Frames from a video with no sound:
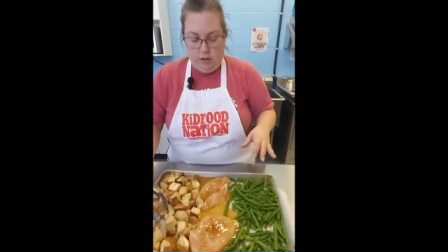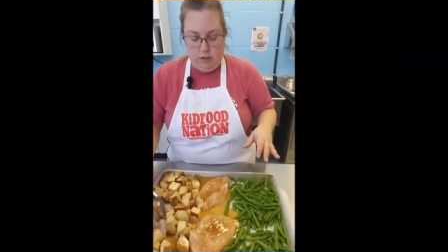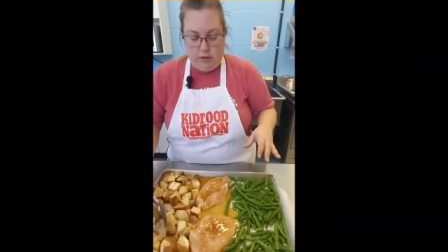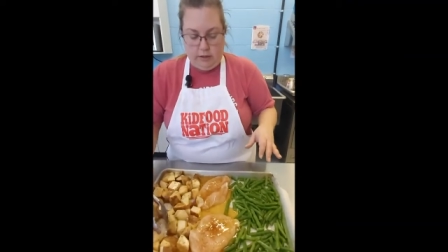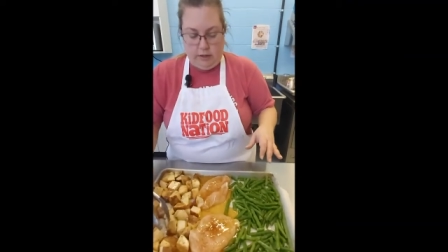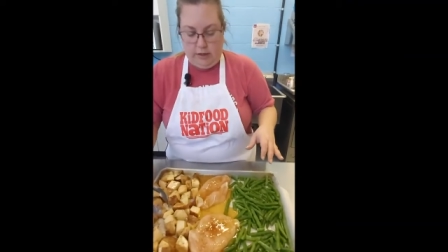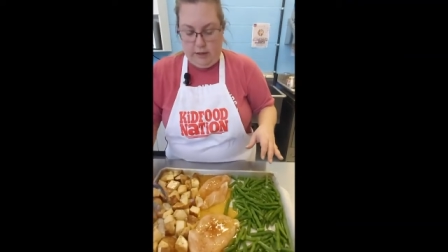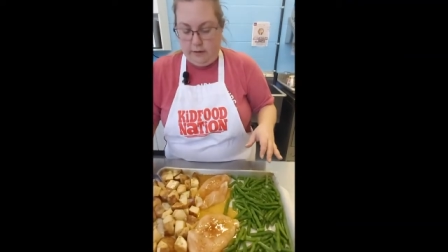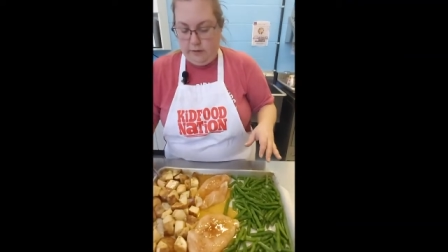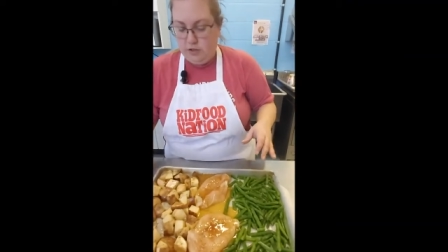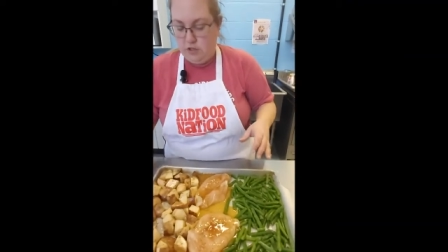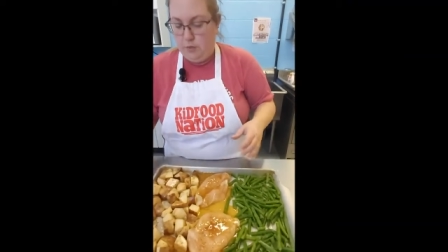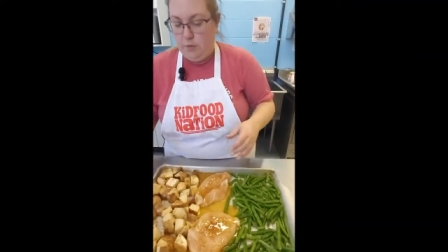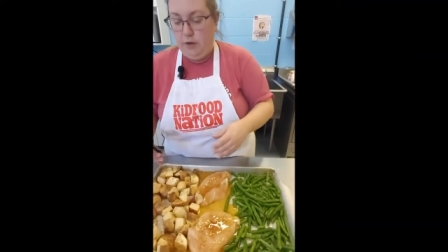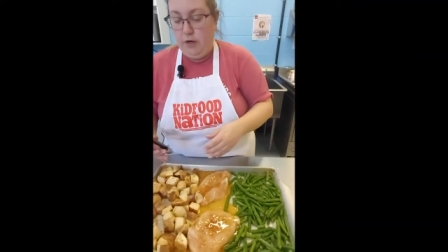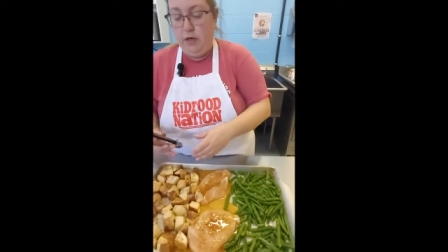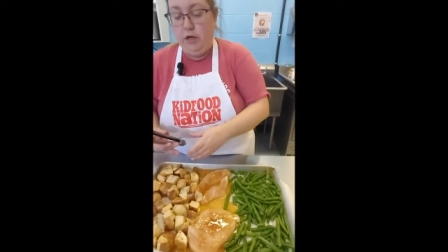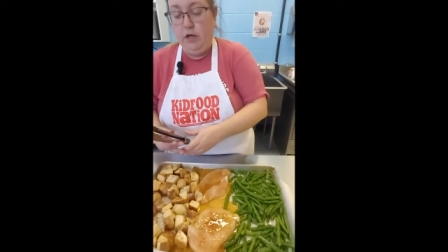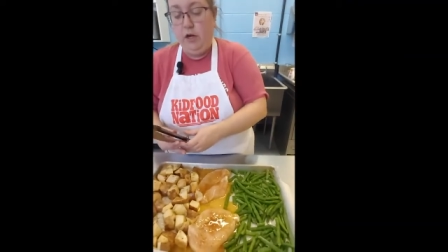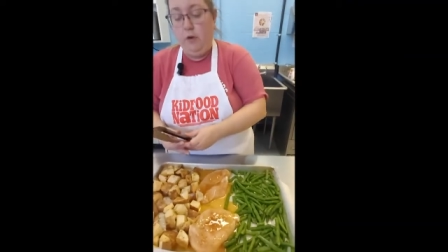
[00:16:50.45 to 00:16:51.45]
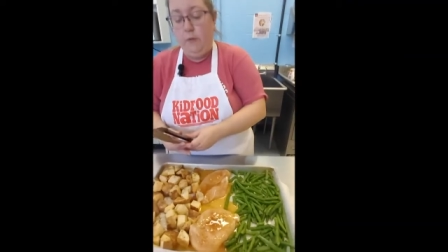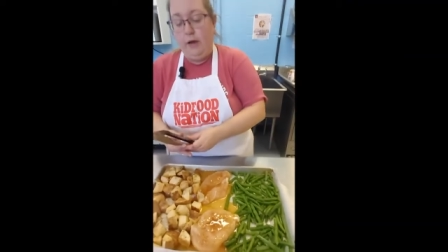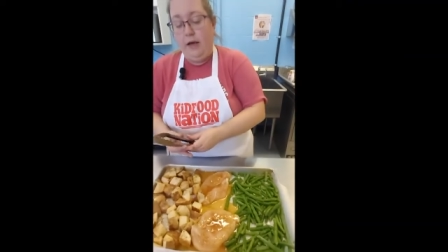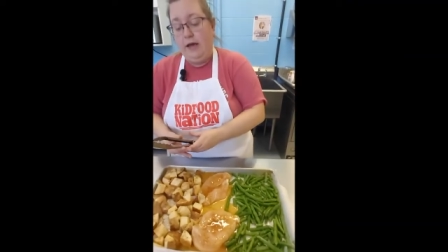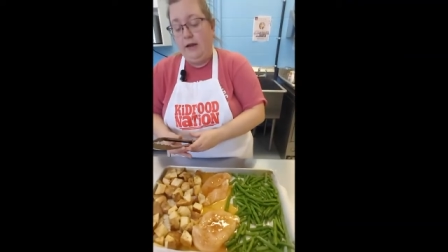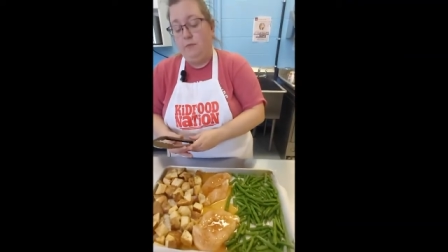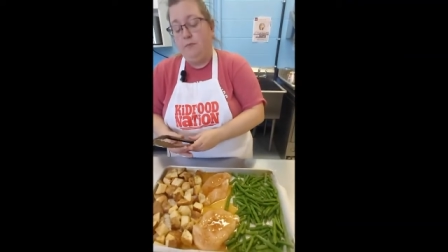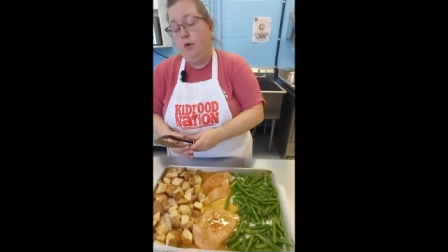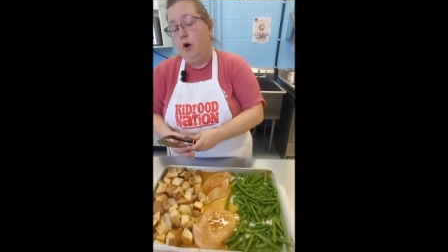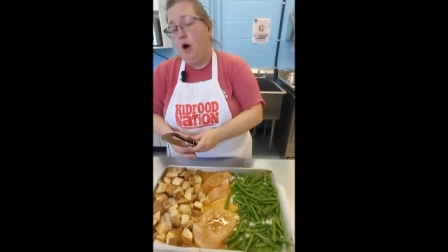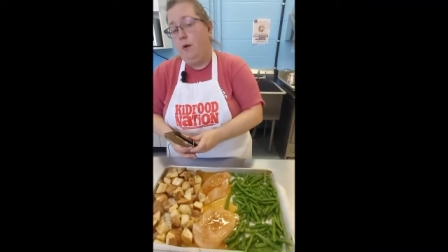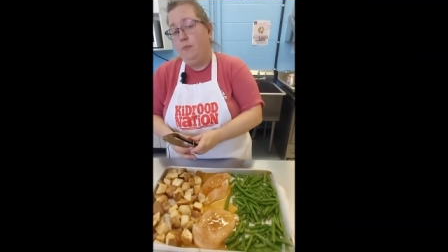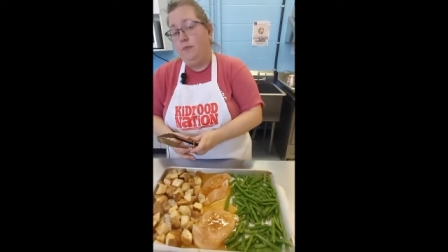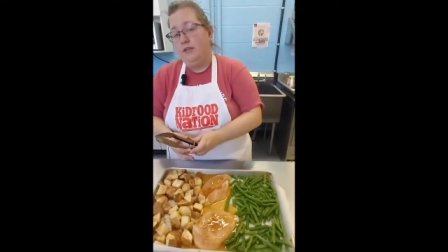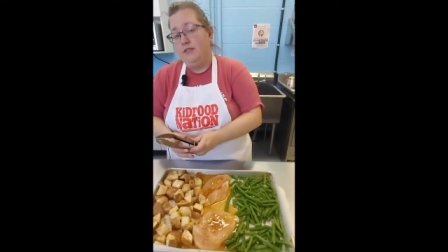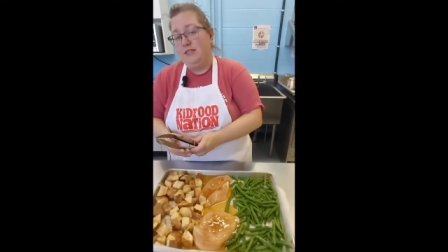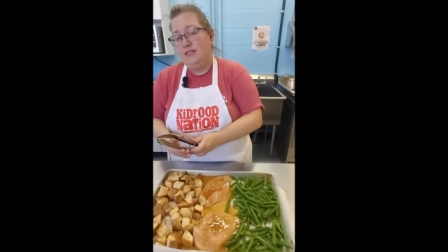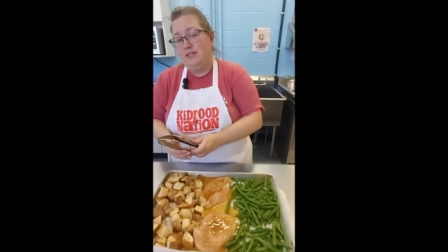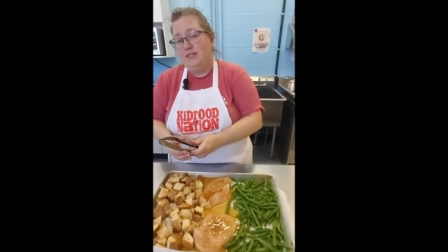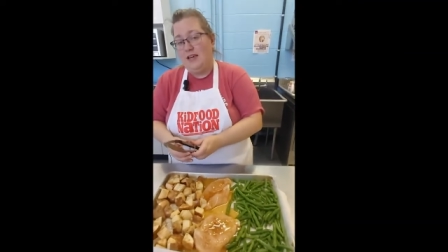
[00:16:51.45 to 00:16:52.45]
Okay, so we're gonna go ahead and pop
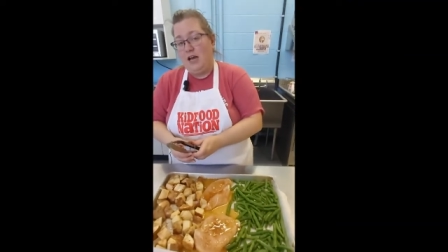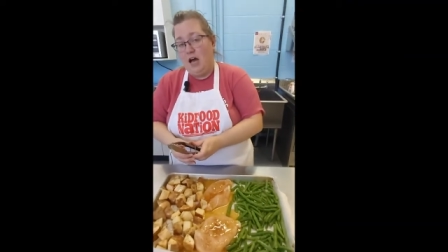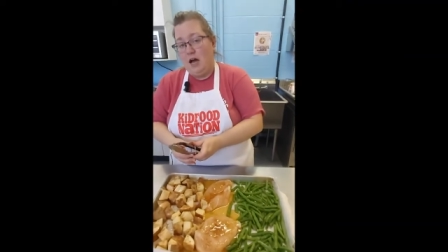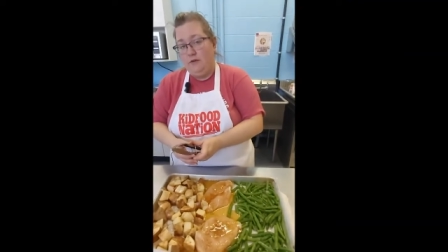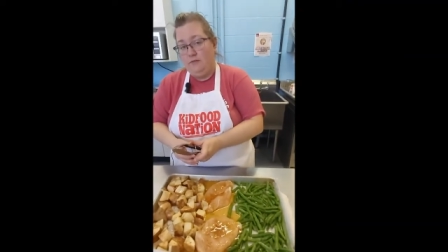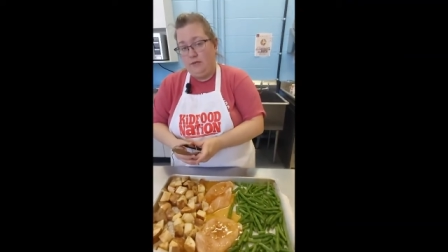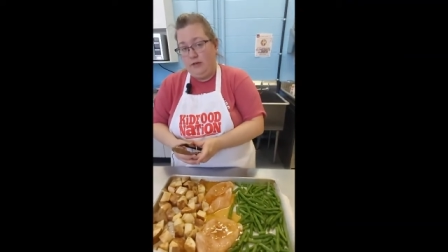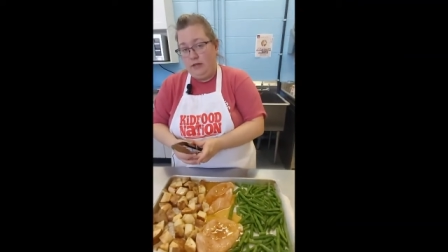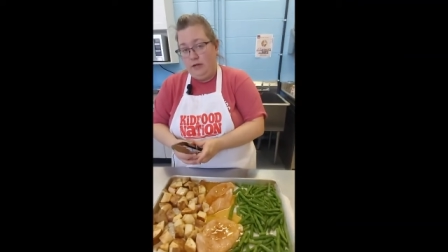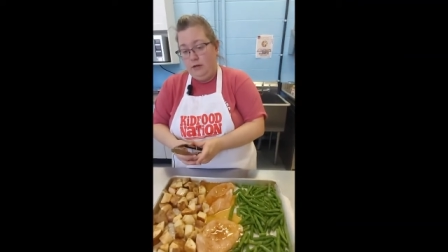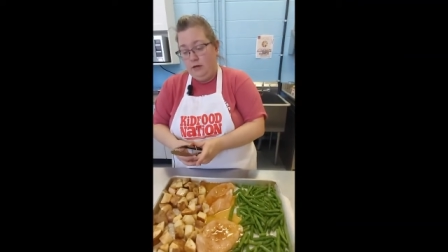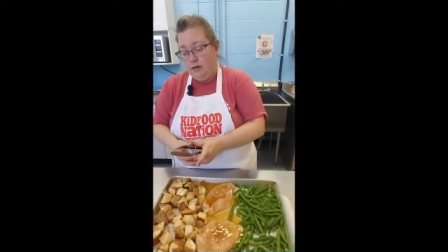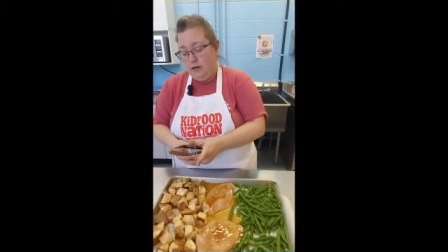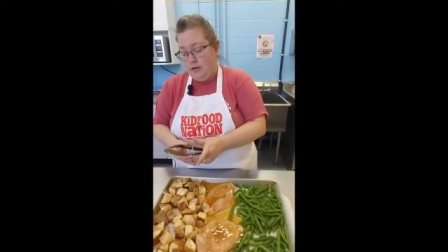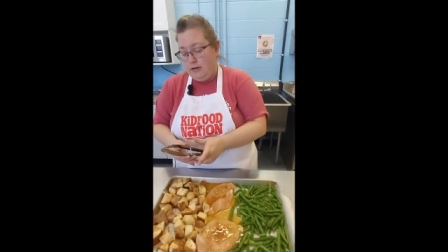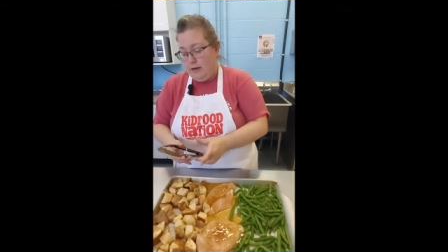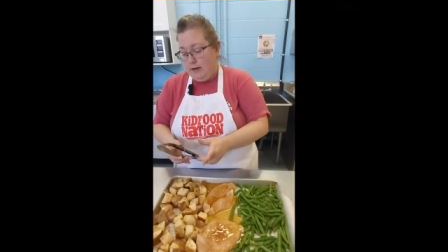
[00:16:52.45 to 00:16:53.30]
this in the oven.